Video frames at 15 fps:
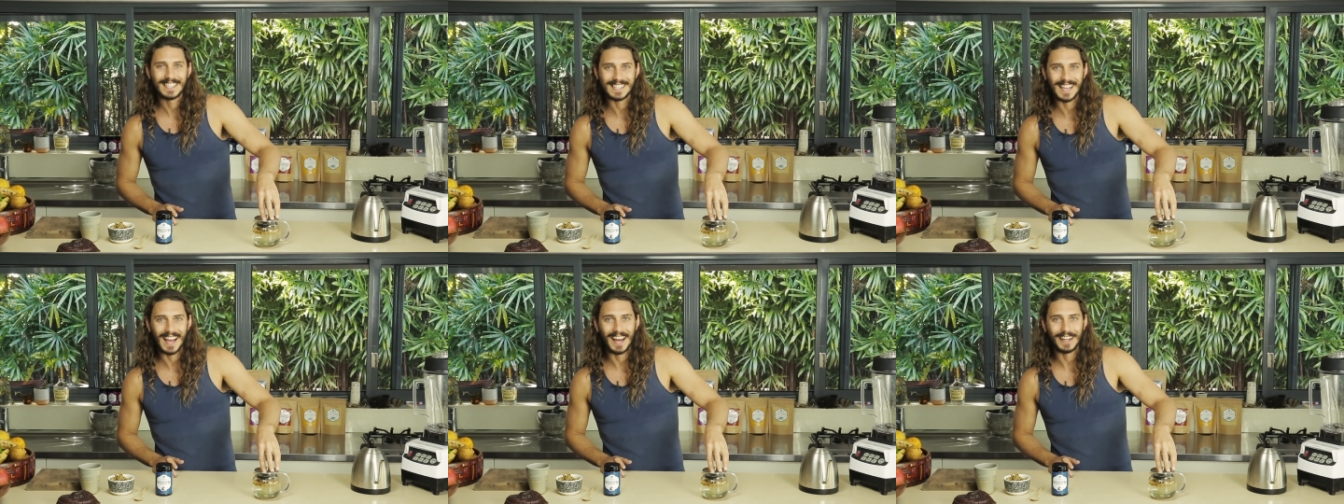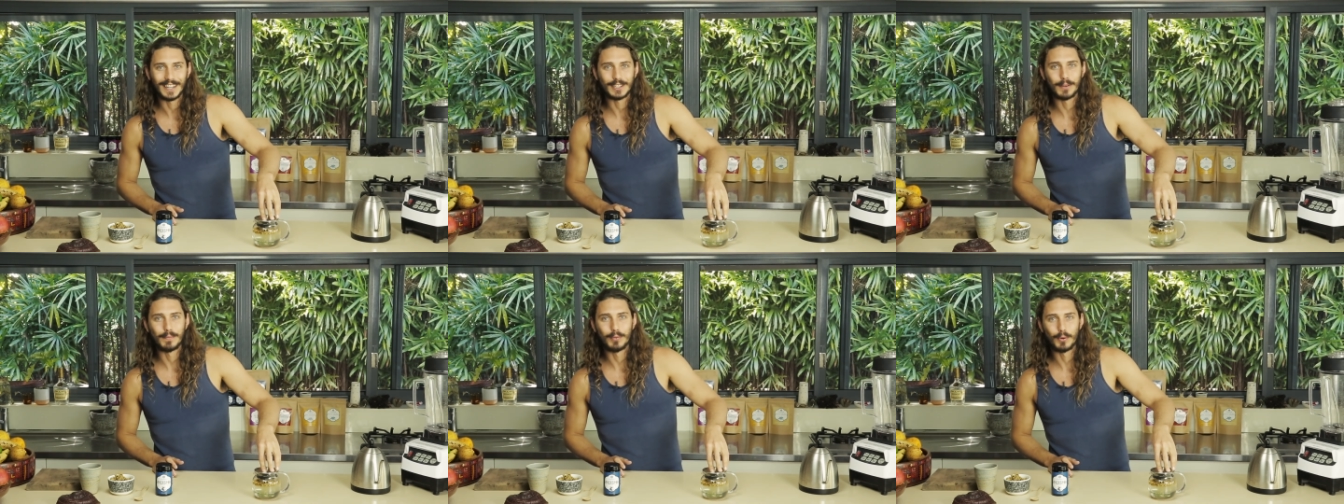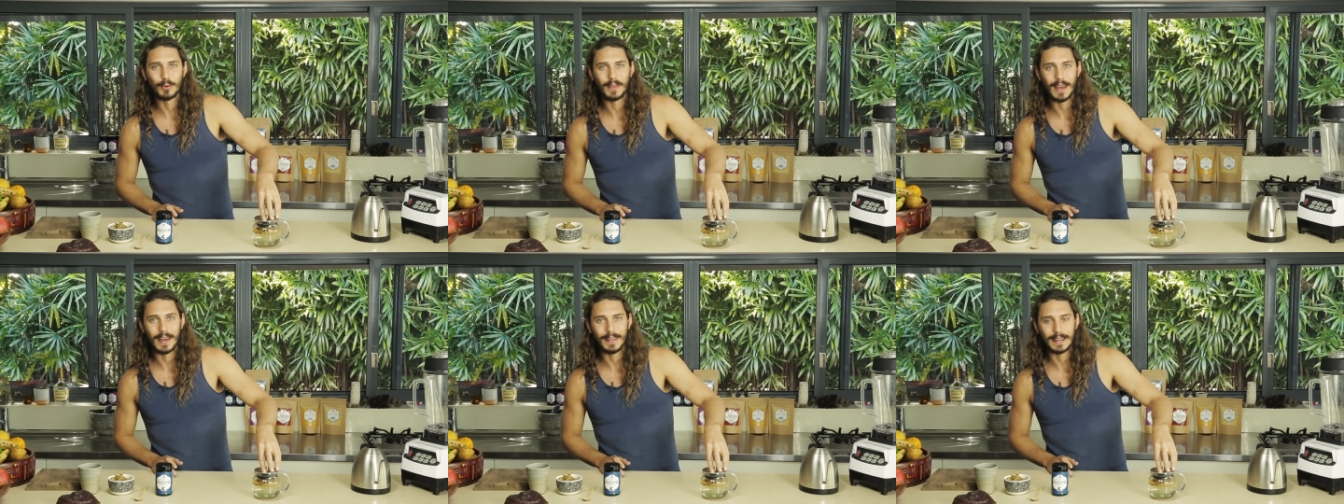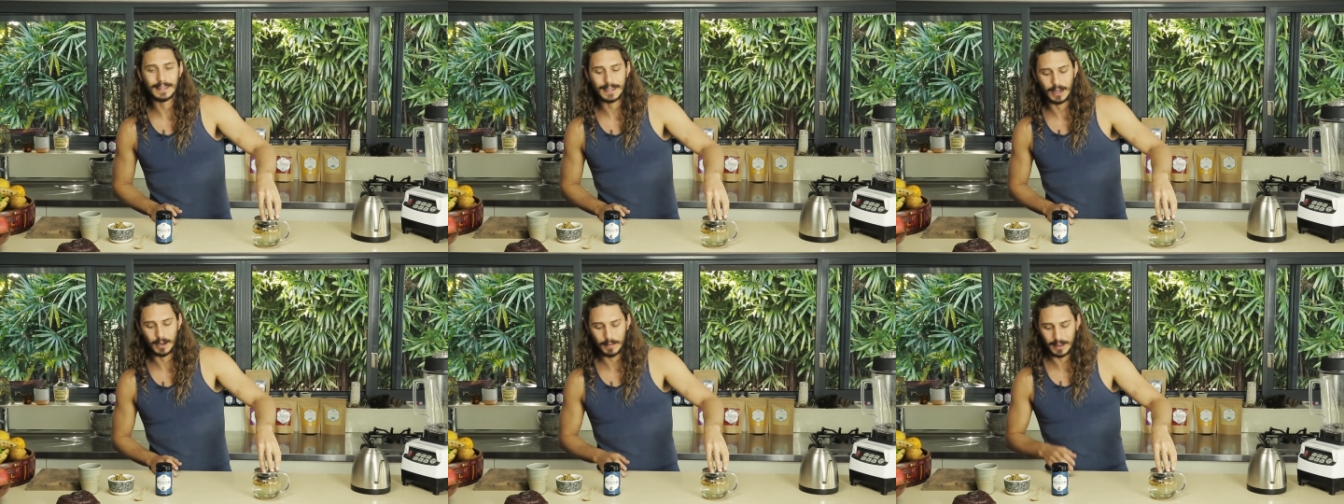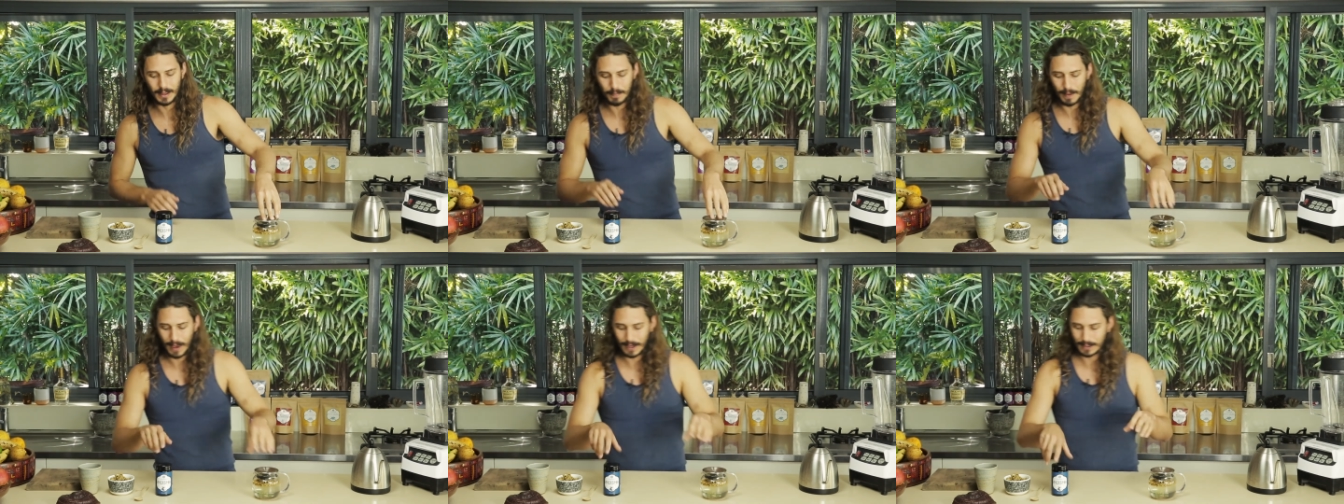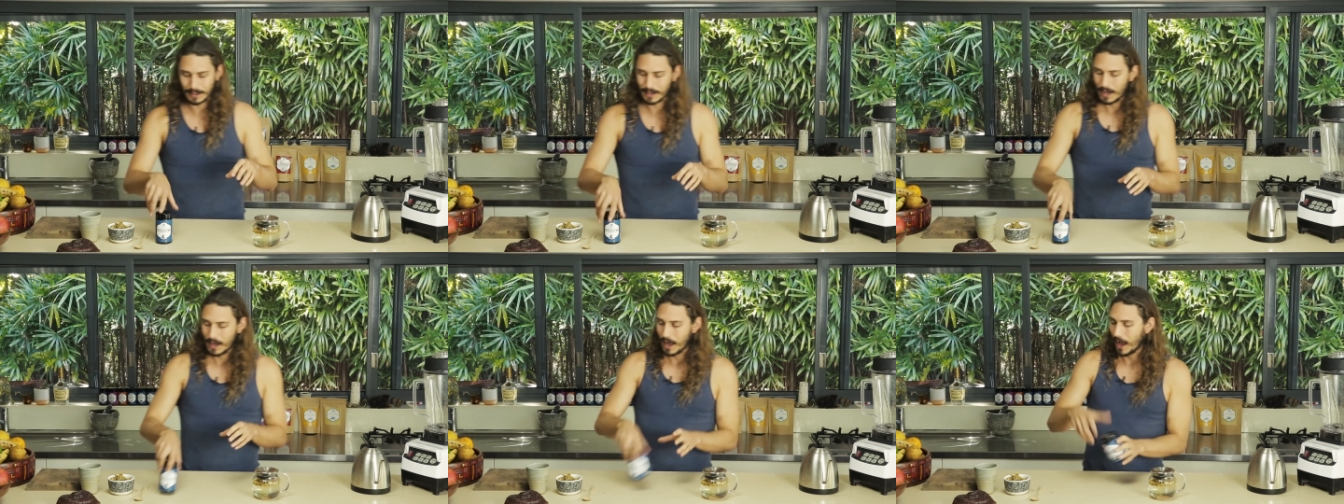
starting to brew there. That's going to be the base.